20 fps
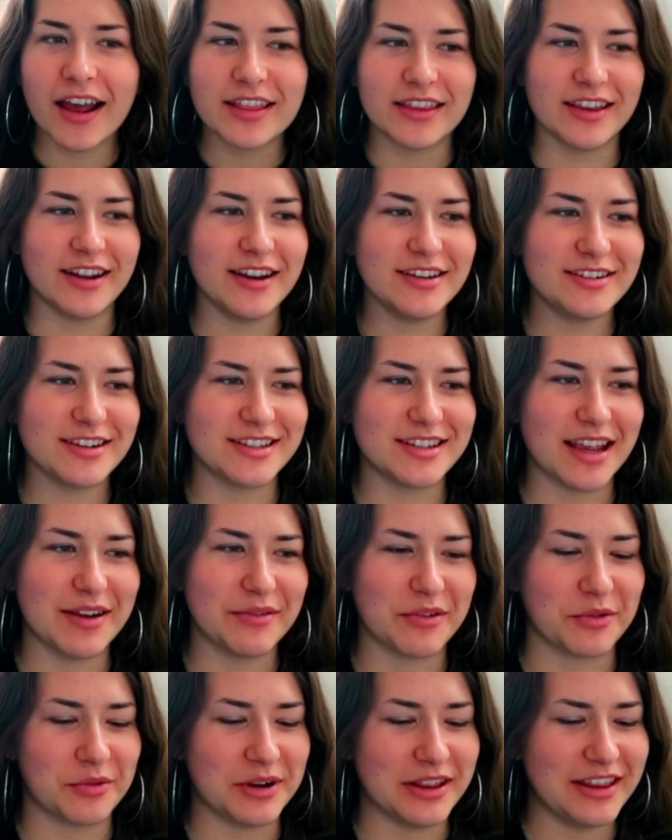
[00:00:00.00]
Did I just
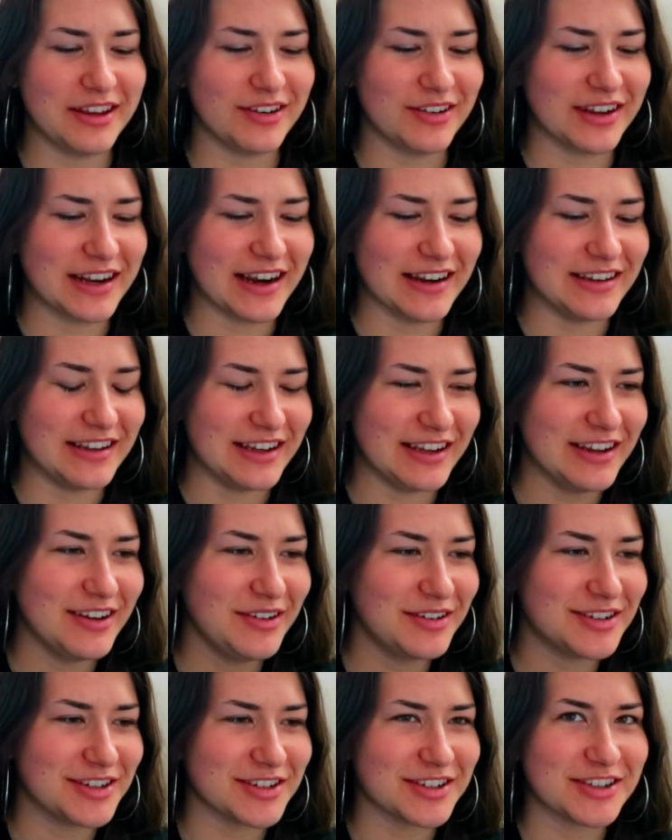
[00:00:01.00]
have a really good
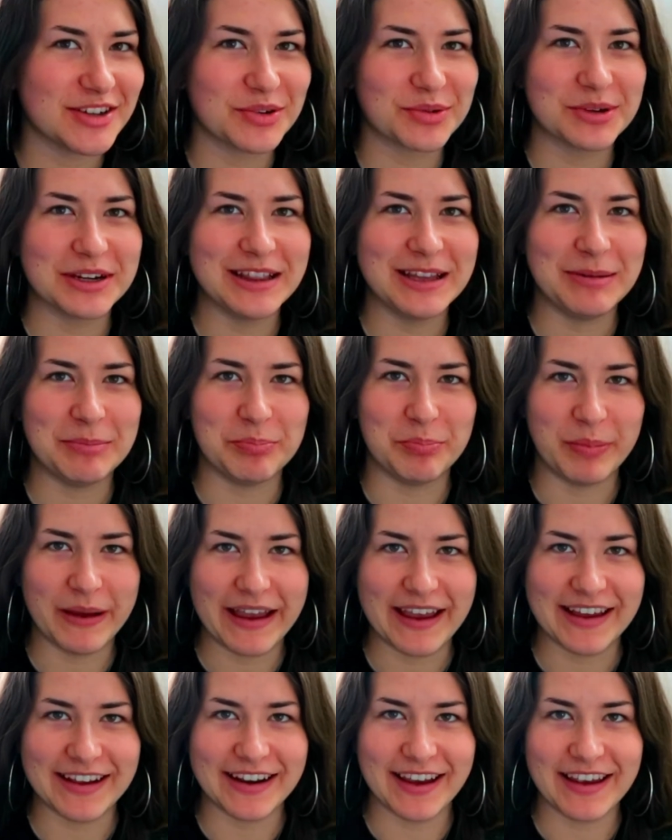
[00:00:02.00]
idea or just a really
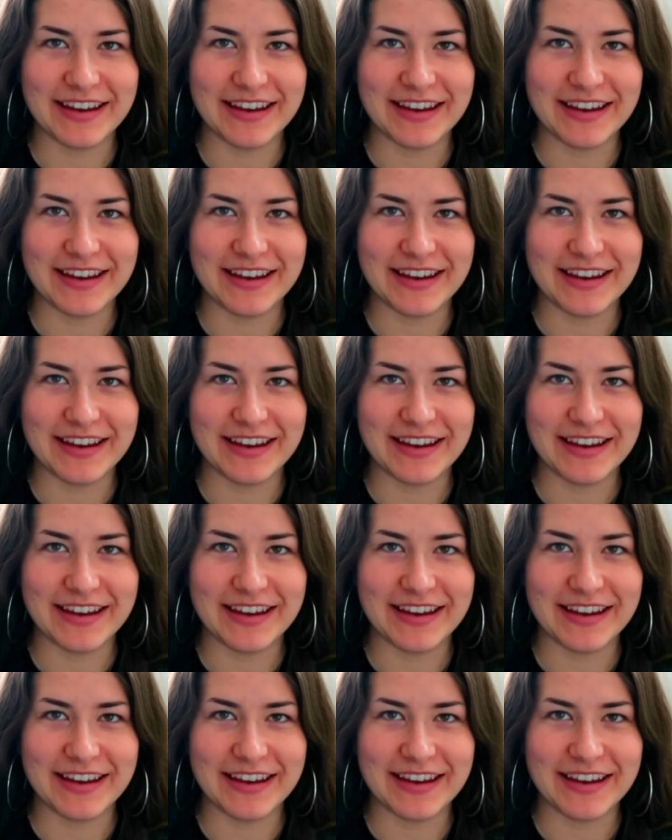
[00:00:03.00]
bad